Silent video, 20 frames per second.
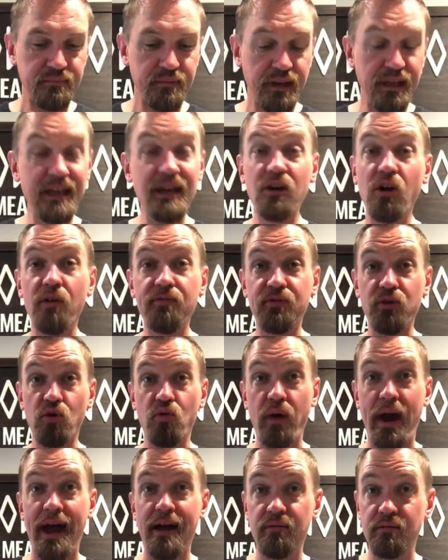get off the
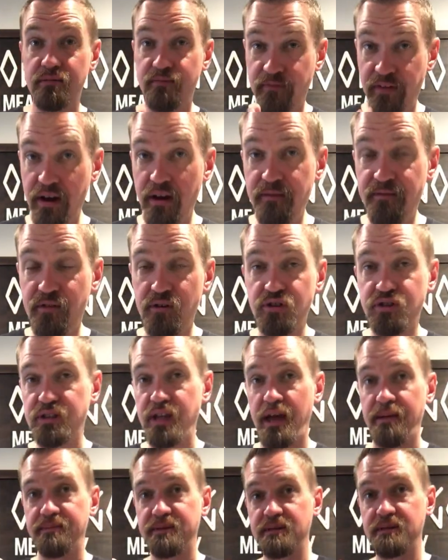ground. Very first
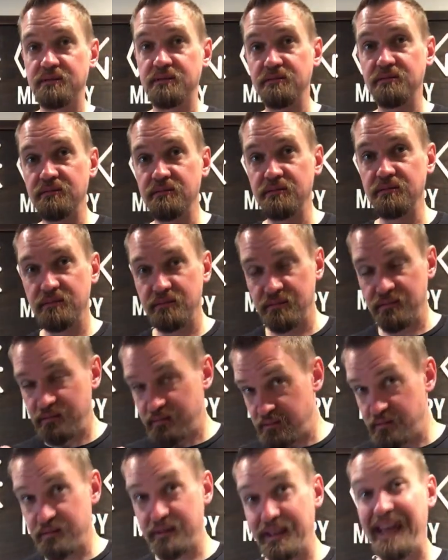steps.
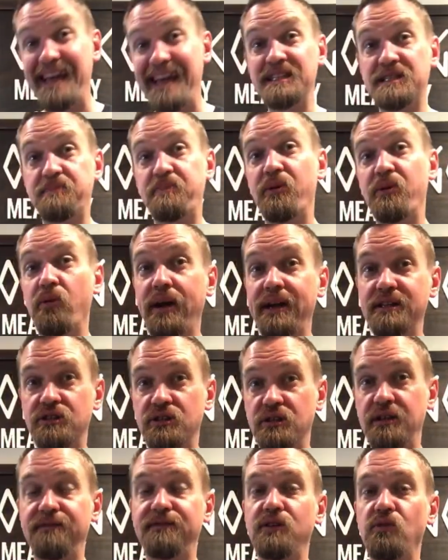The
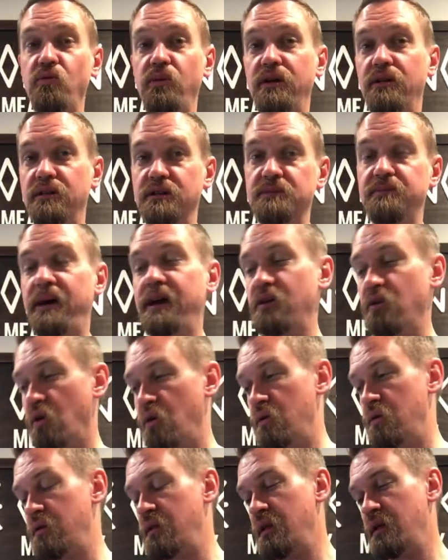inspiration, if you will, is my
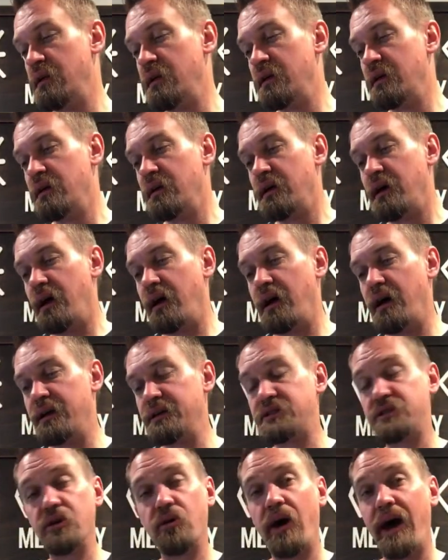goal.
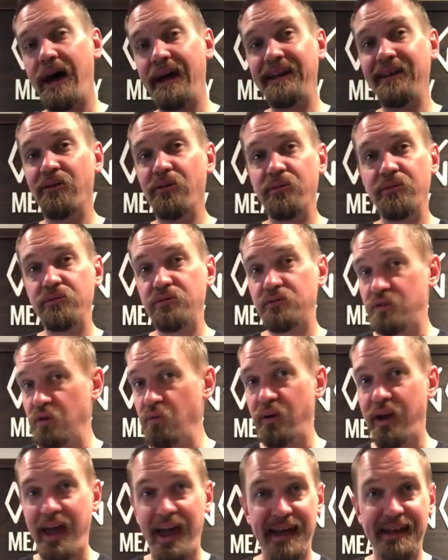So I don't
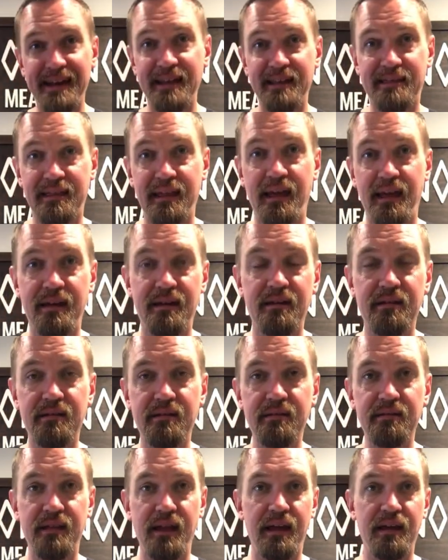do anything
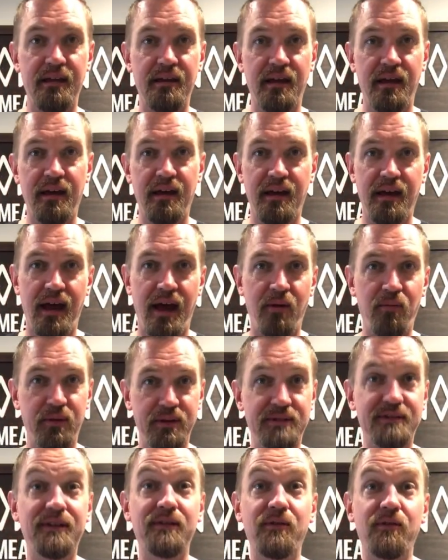that I
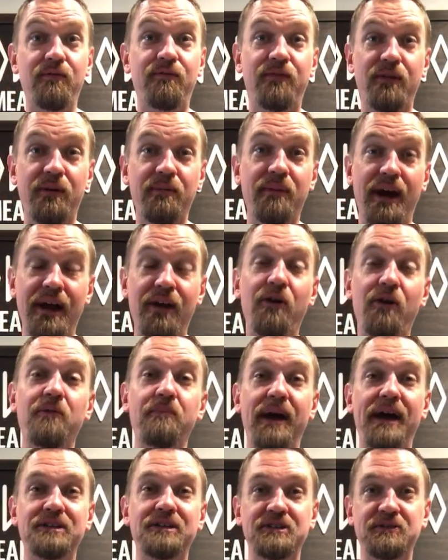would do for my own
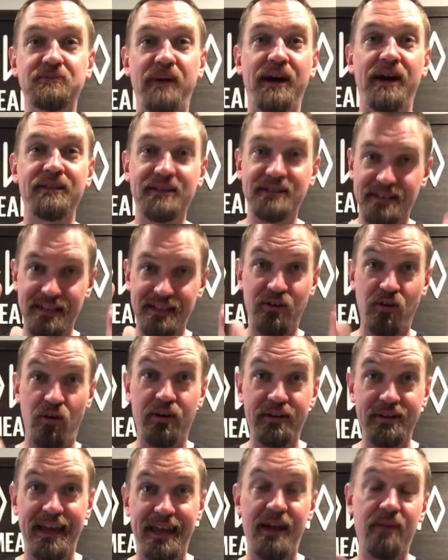batches behind the scene
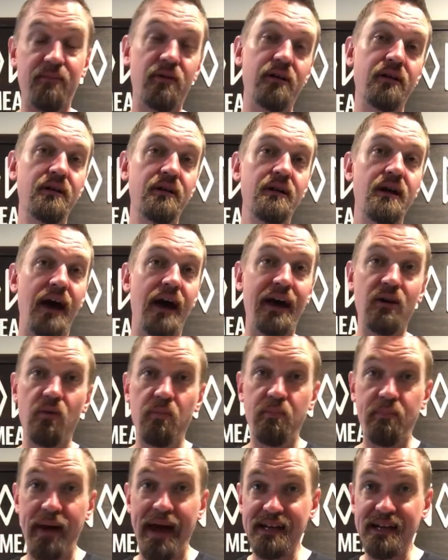on camera. I don't
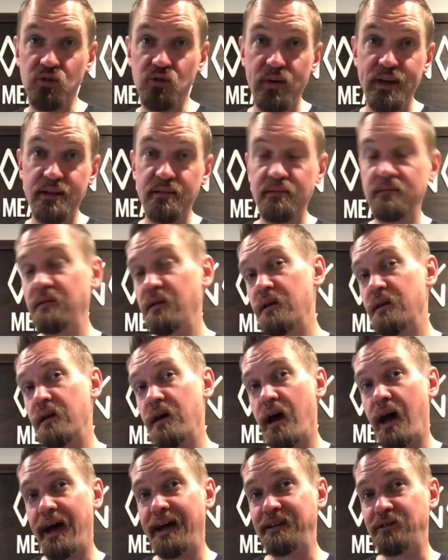back sweeten.
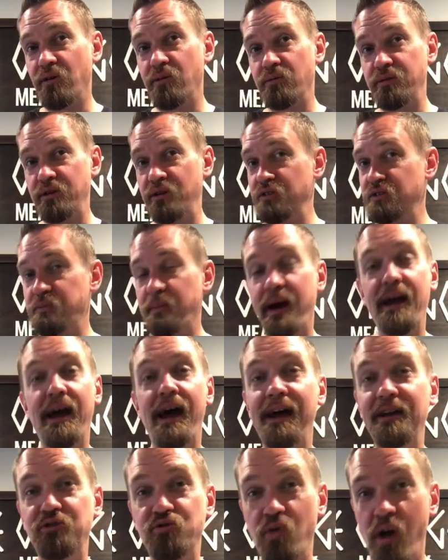I don't use my
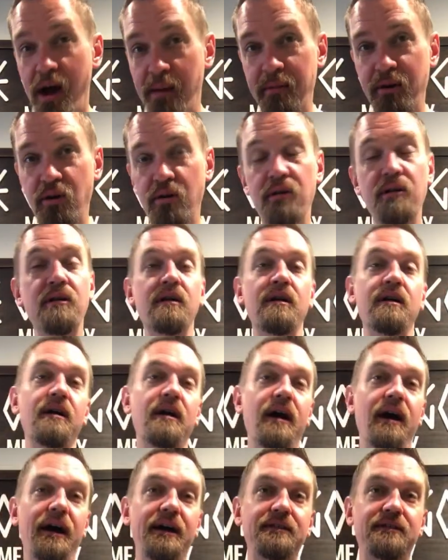hydrometer.
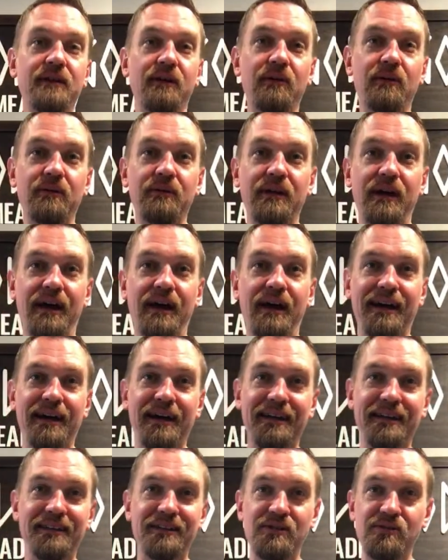I don't
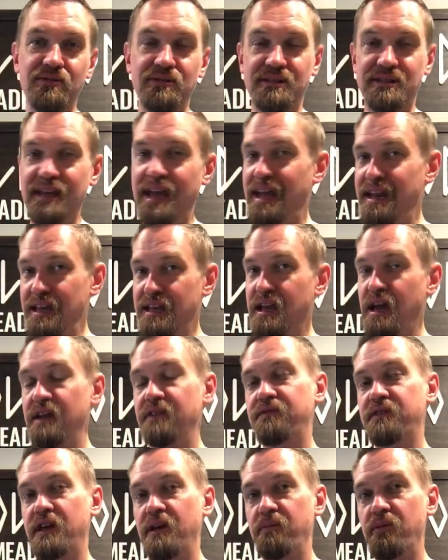use any kind
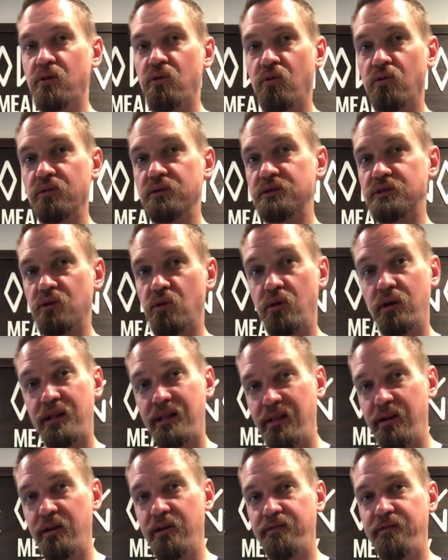of chemicals or
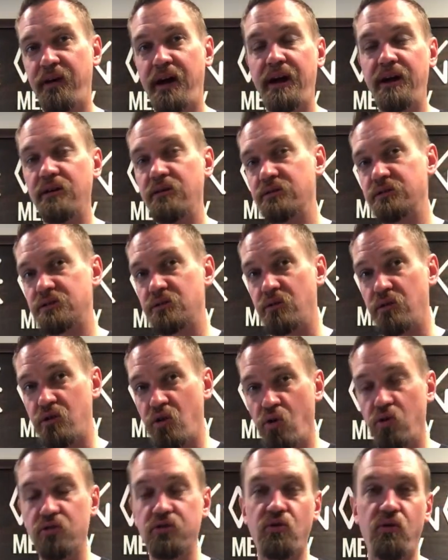clarifiers or
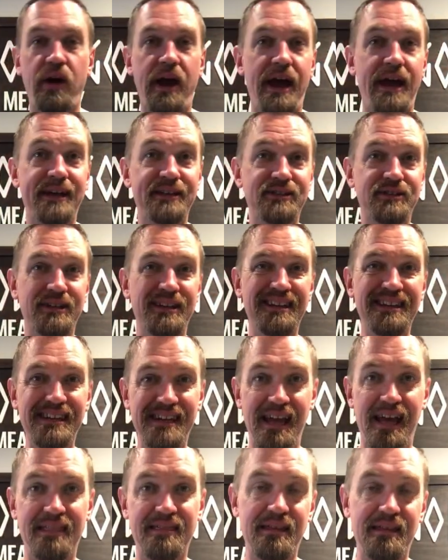cold crash.
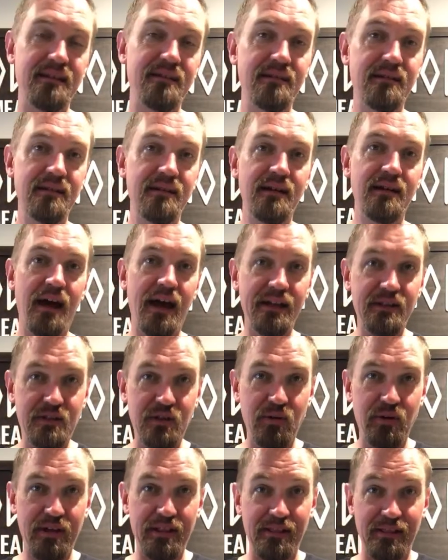Nothing. I
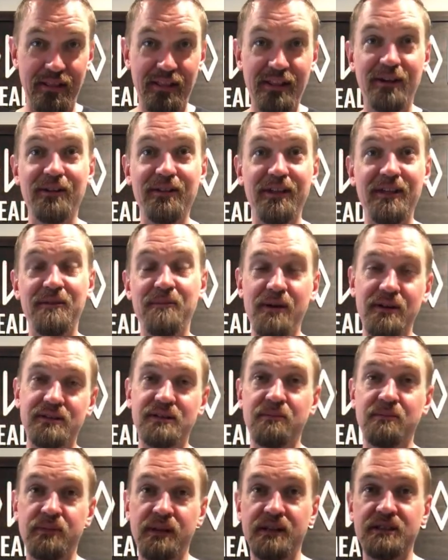do it literally the most
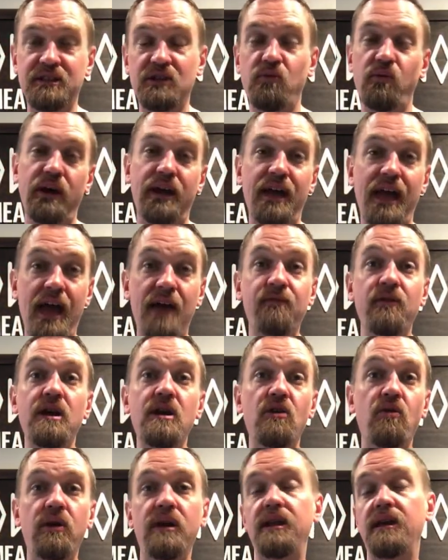simplistic way. Every
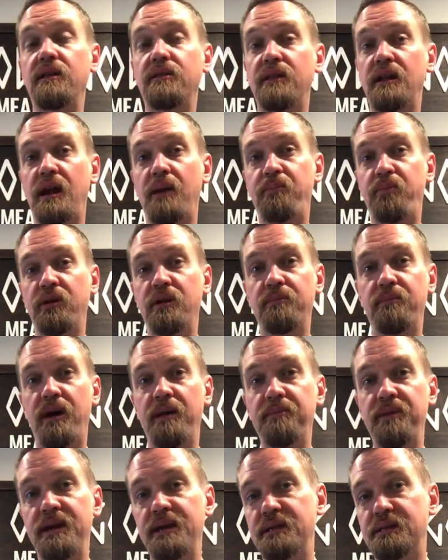ingredient that I put in my
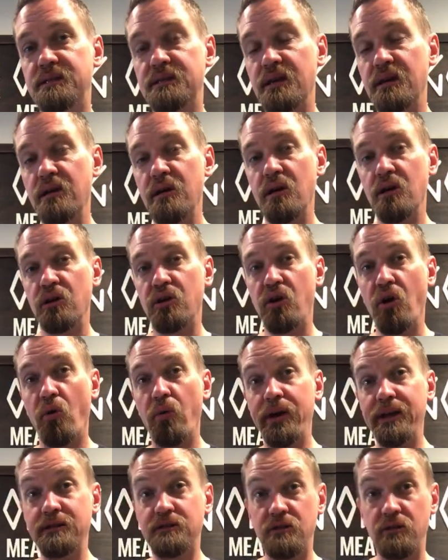meads go
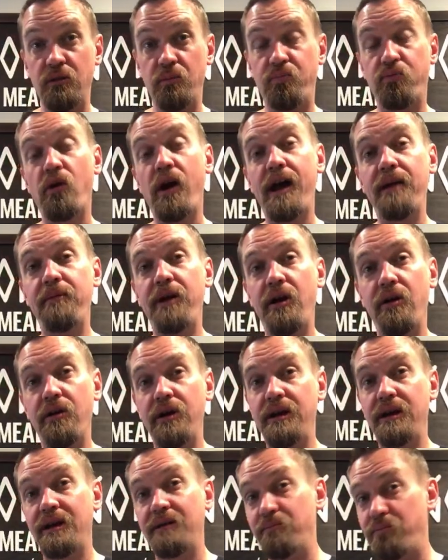into the
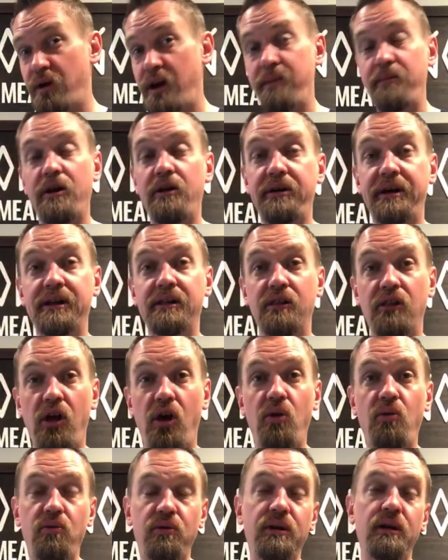primary and primary
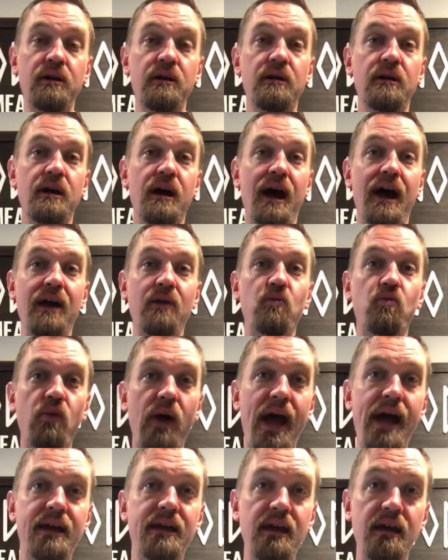alone. I
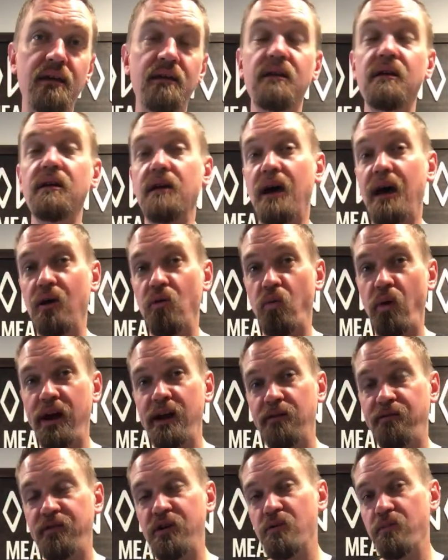rack it. I wait
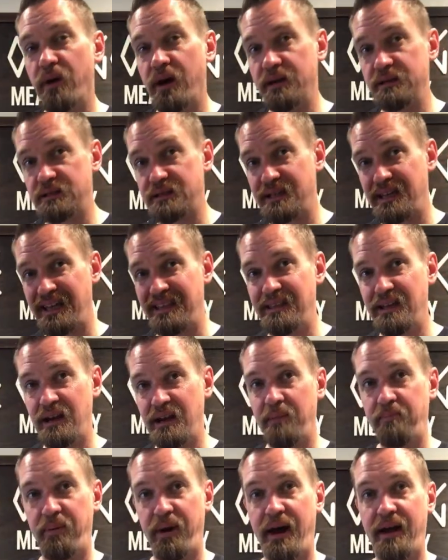a few months and then
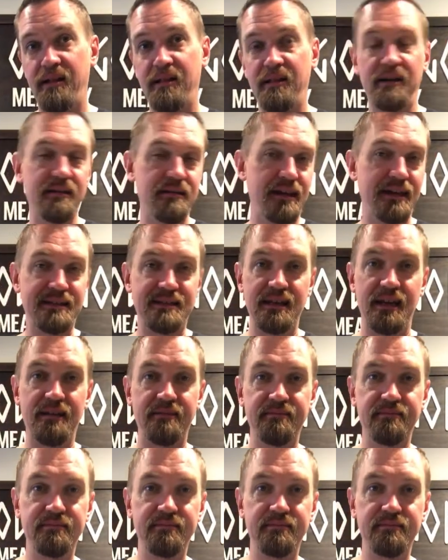I bottle it. That's it.